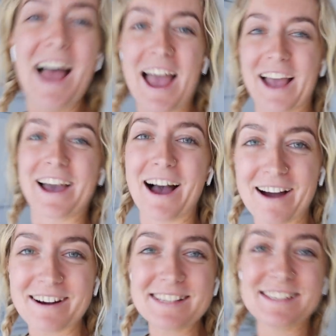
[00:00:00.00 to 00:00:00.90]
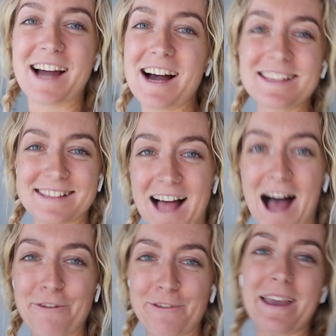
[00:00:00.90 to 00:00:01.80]
And Kara starts
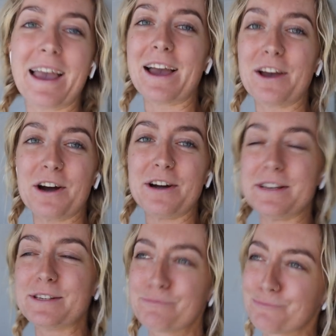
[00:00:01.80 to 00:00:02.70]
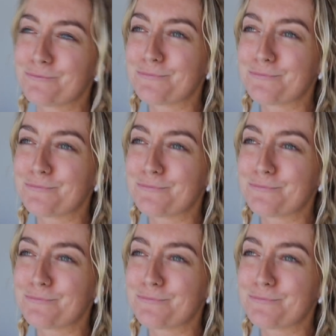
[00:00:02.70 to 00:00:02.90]
laughing and goes,